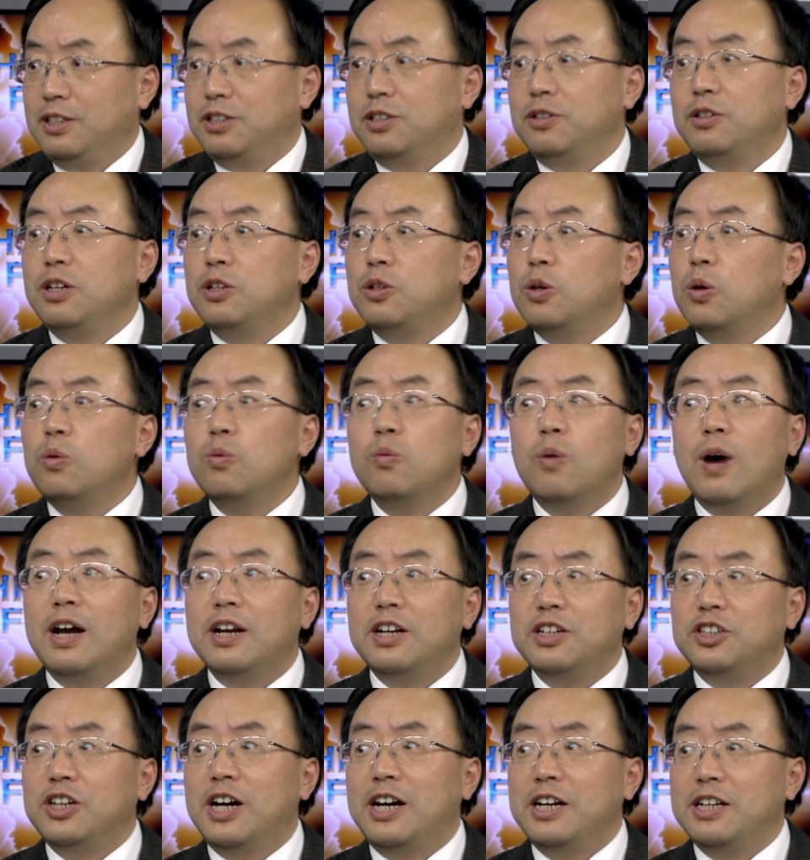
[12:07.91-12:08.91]
So they don't
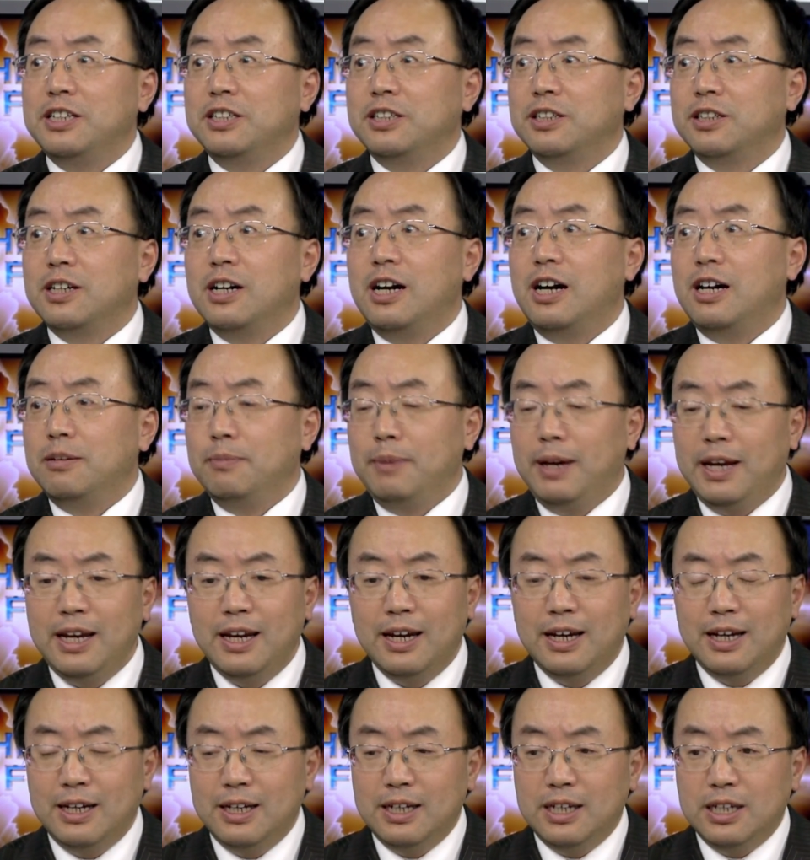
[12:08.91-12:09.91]
want the Chinese
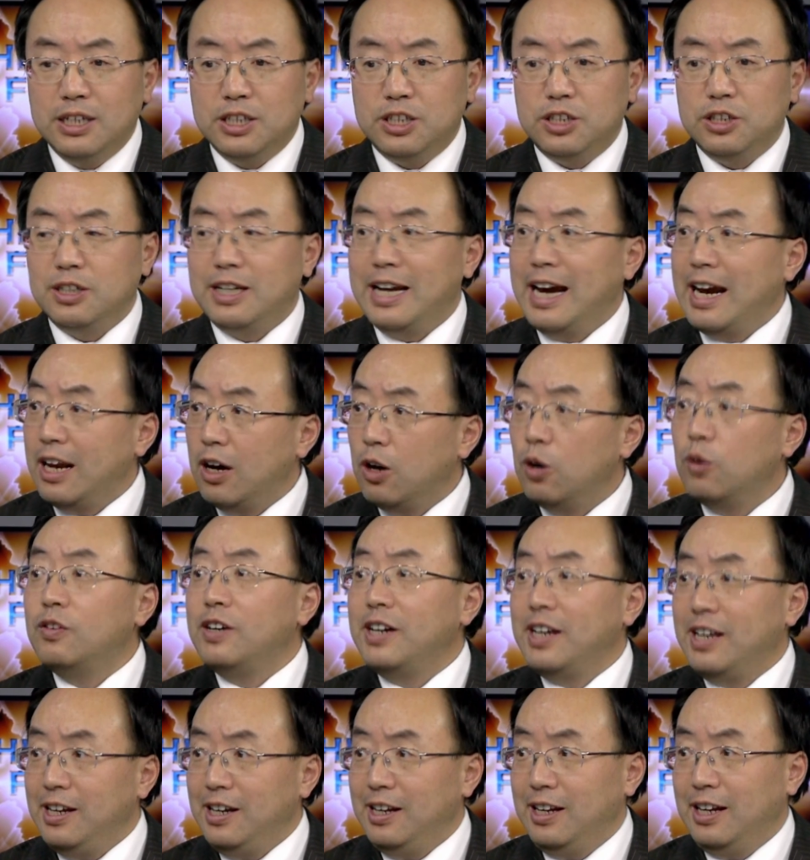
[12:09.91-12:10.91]
economy to get
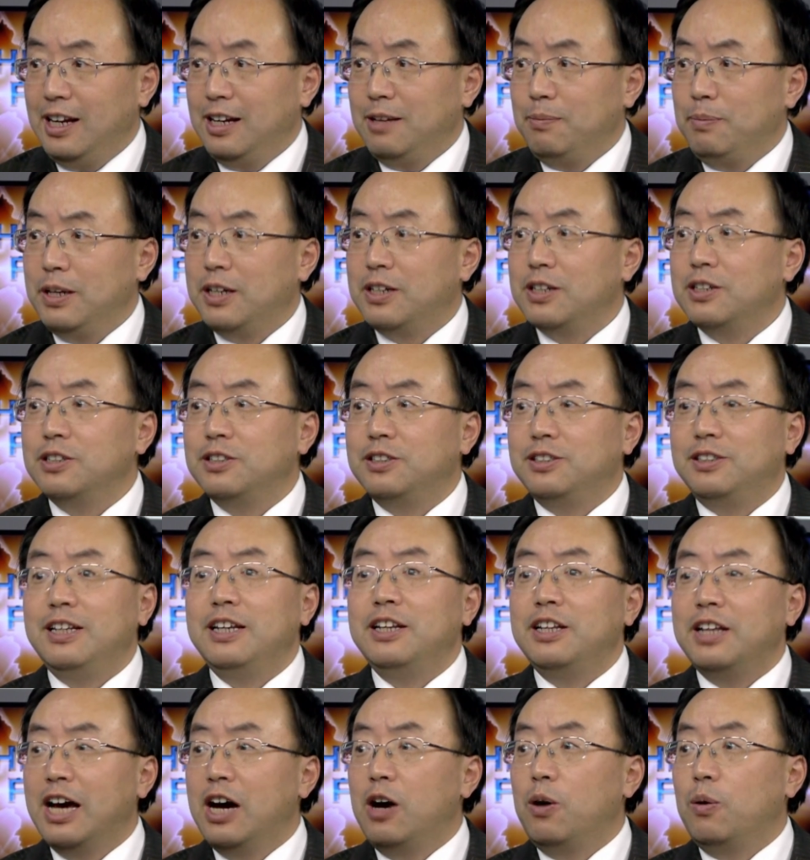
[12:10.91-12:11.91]
overheated because
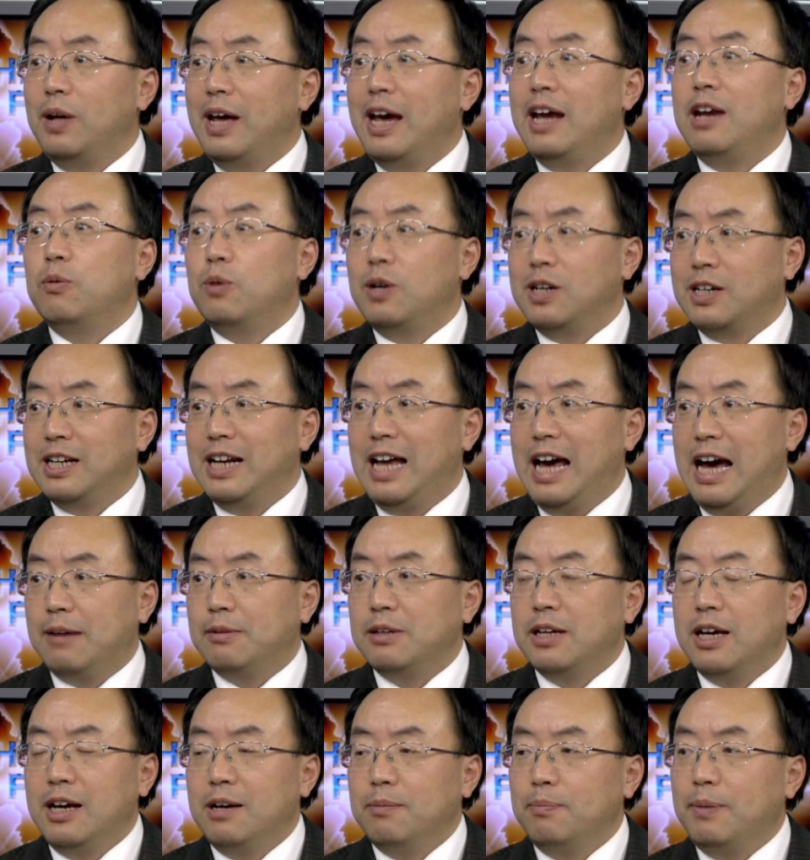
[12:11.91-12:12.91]
they know it will collapse,